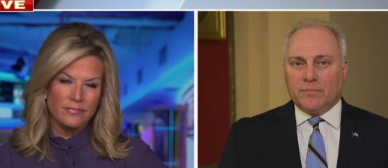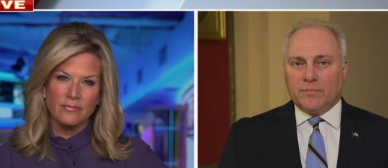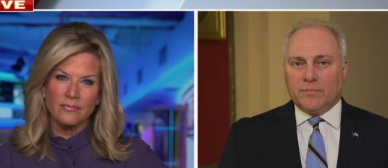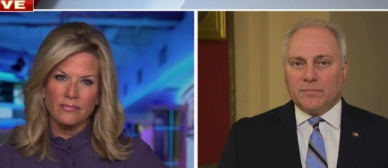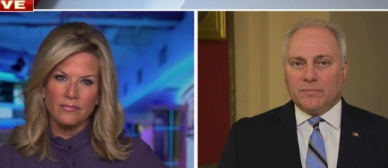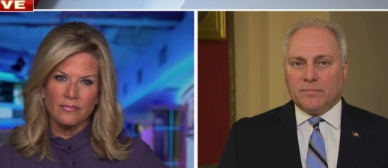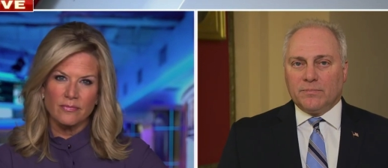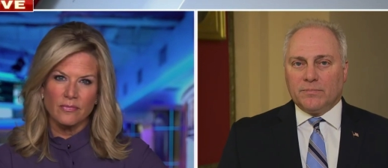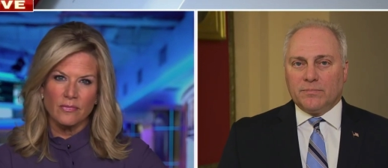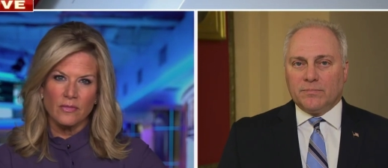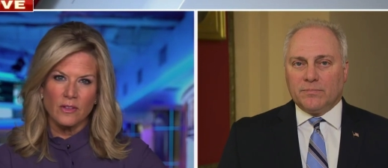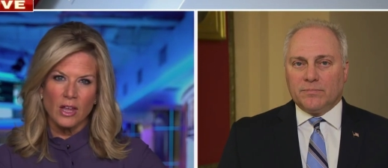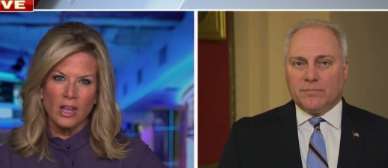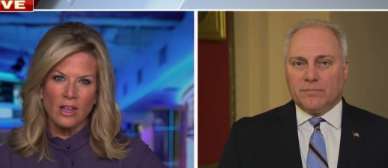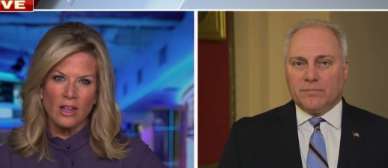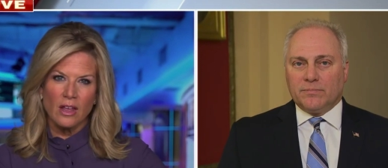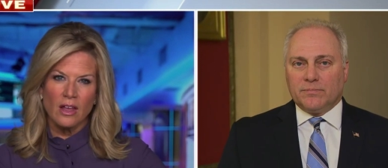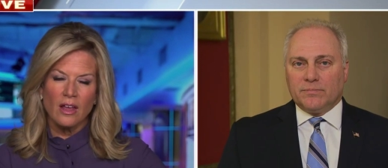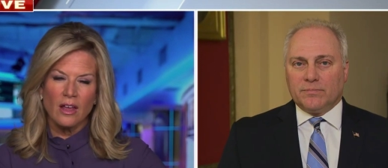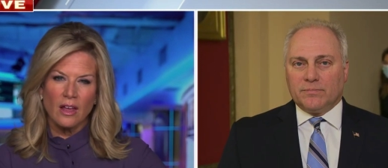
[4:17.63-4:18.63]

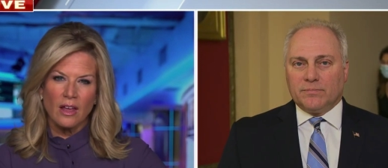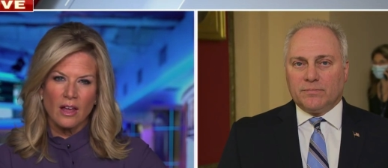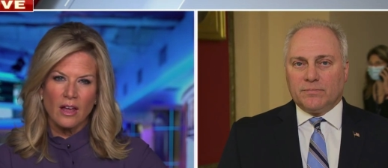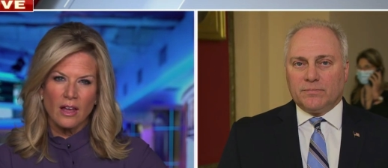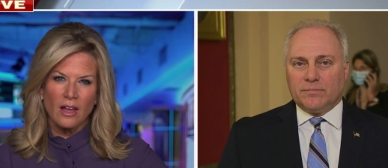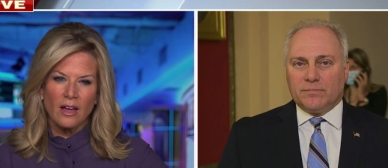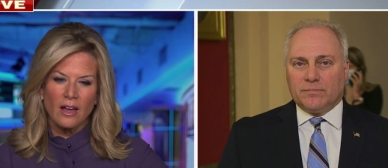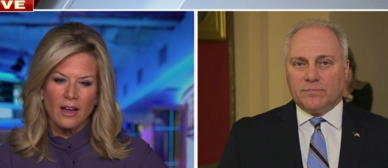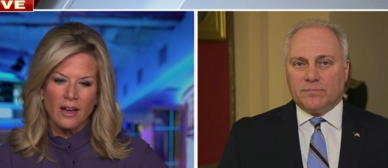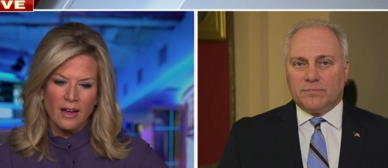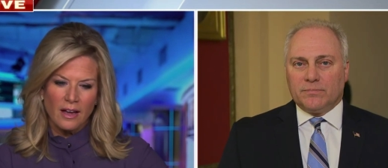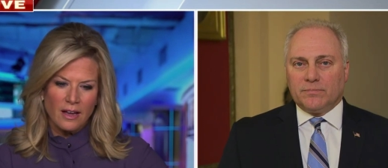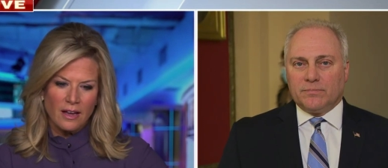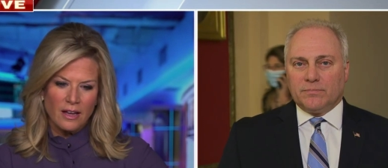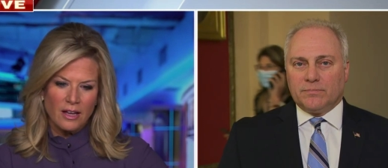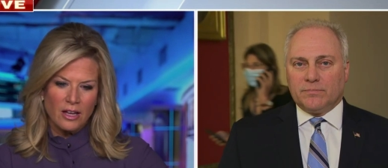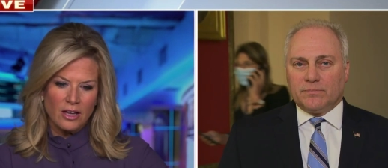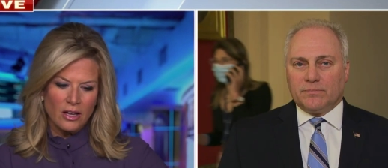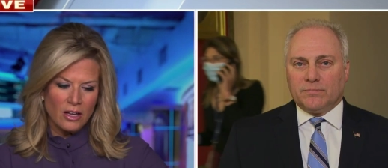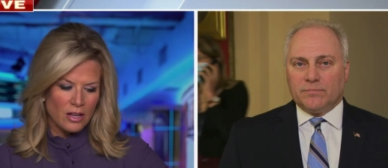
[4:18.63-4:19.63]

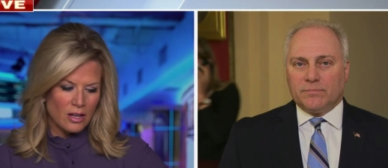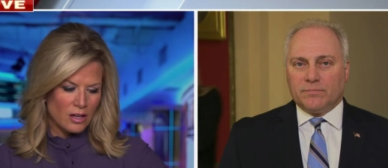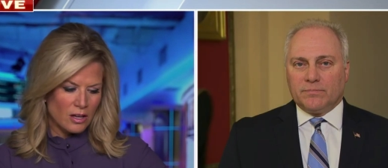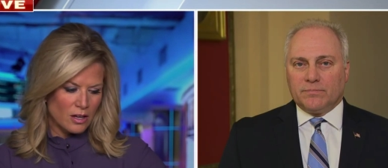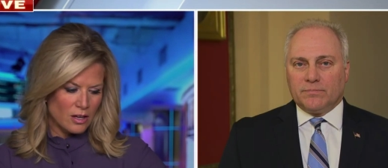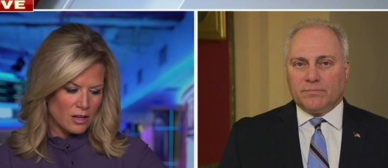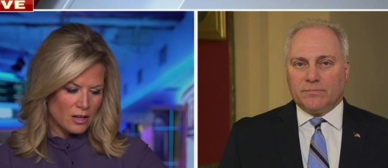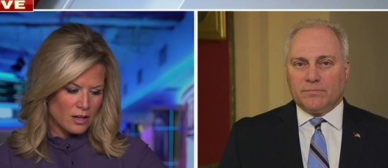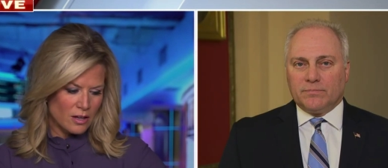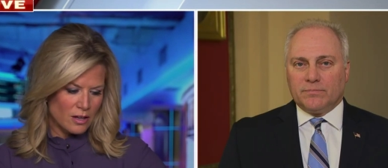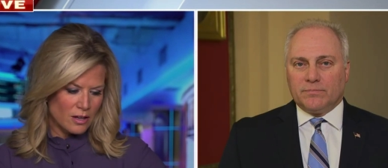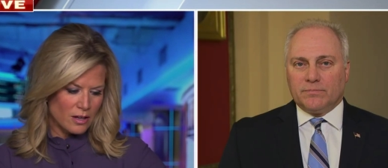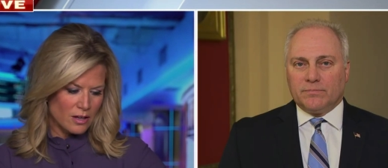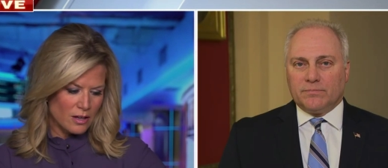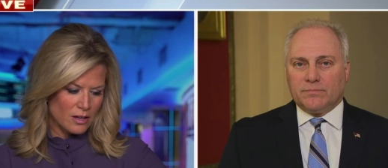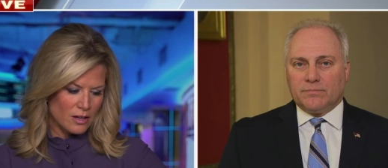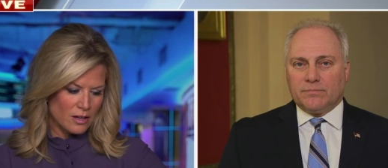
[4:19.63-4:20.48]
Nobody speaks.